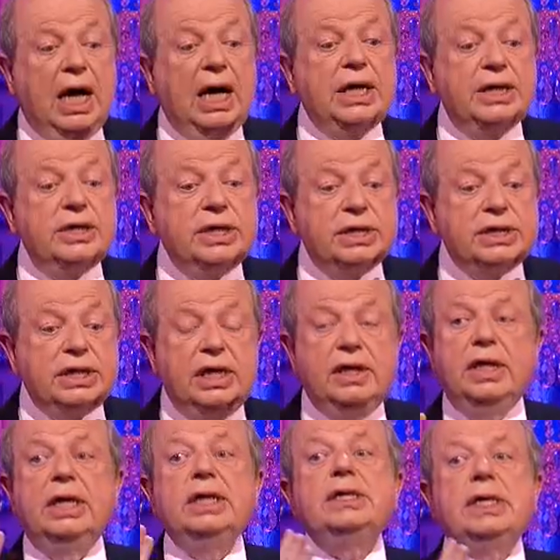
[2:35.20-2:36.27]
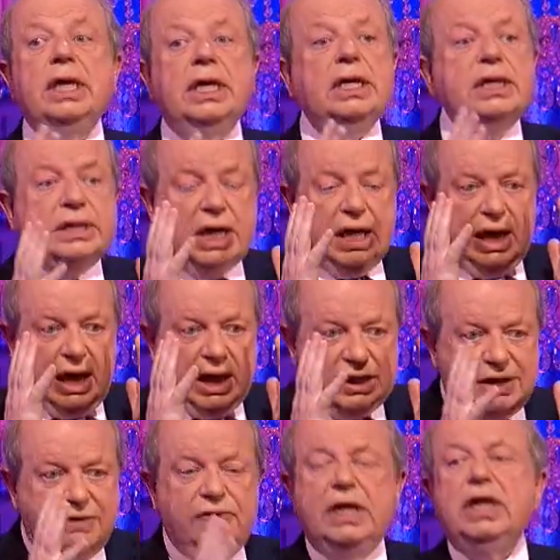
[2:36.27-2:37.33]
I can just see these things
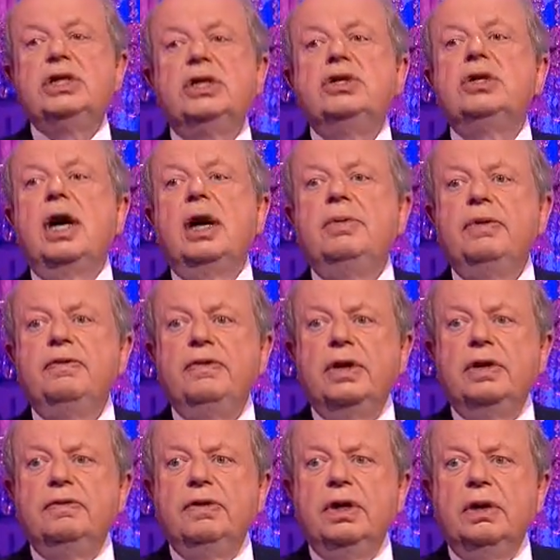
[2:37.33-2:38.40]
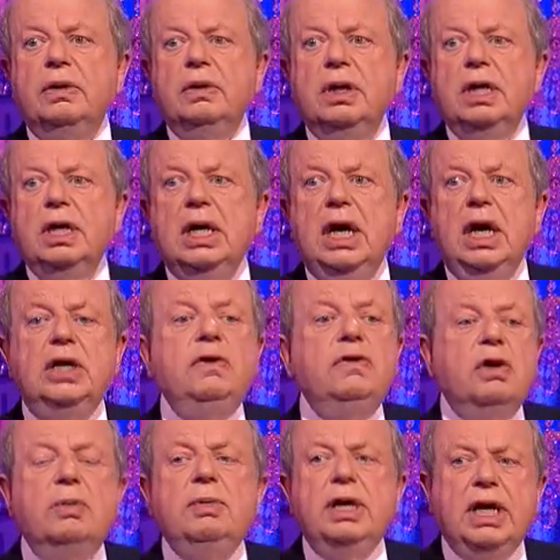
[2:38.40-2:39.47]
as if it is a trap in front of you. And you've
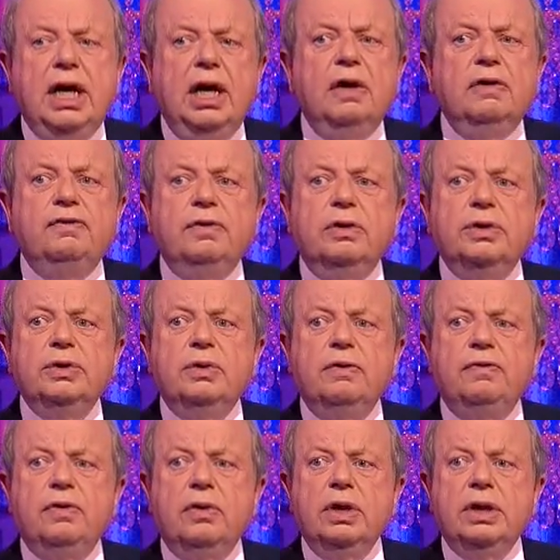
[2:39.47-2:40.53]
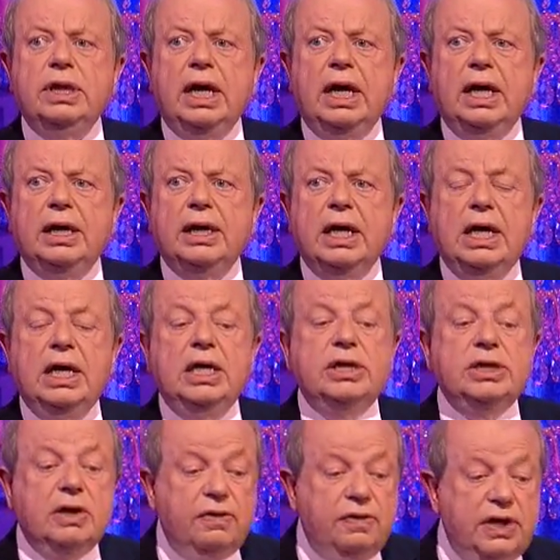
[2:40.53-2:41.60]
got to be careful to avoid that.
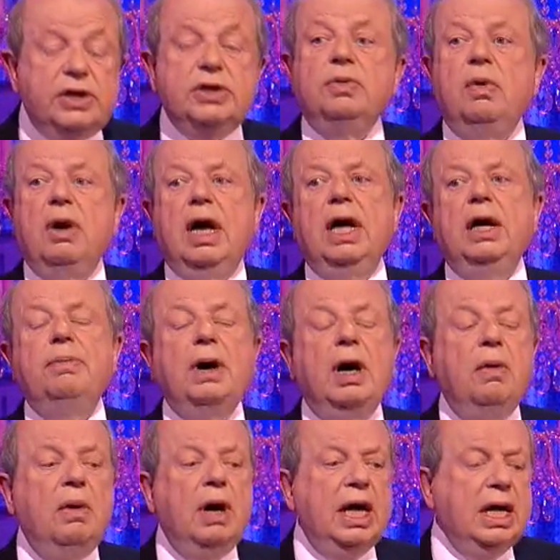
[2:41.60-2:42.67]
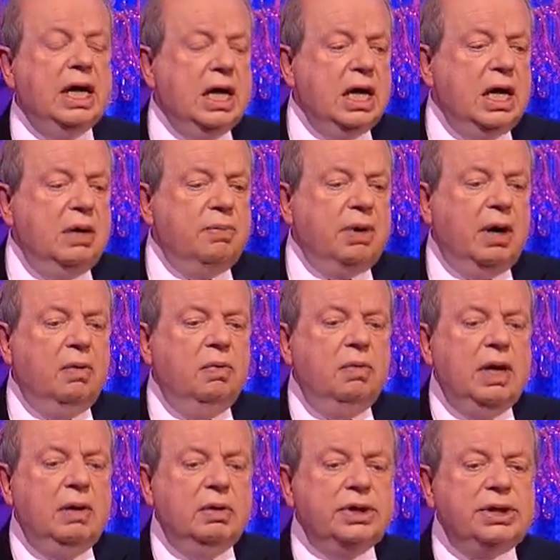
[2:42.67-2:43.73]
So this way,
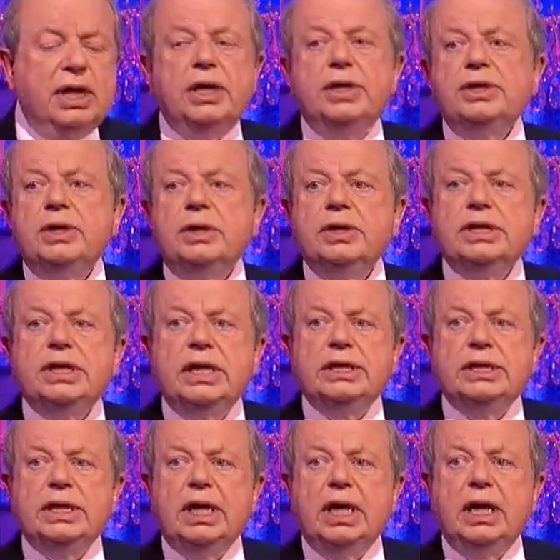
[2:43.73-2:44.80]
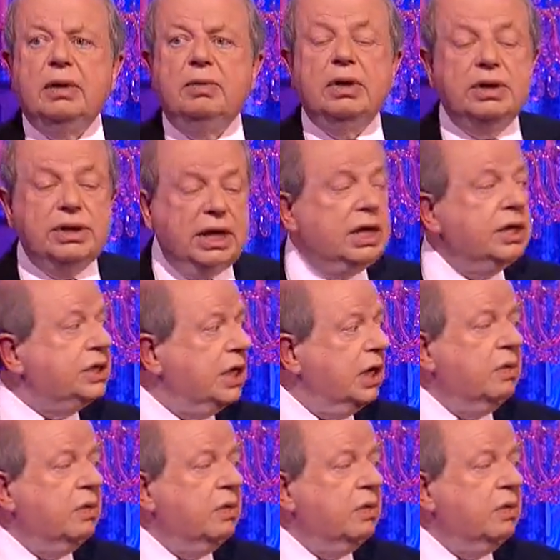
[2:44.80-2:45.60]
we will dance on Saturday, we'll dance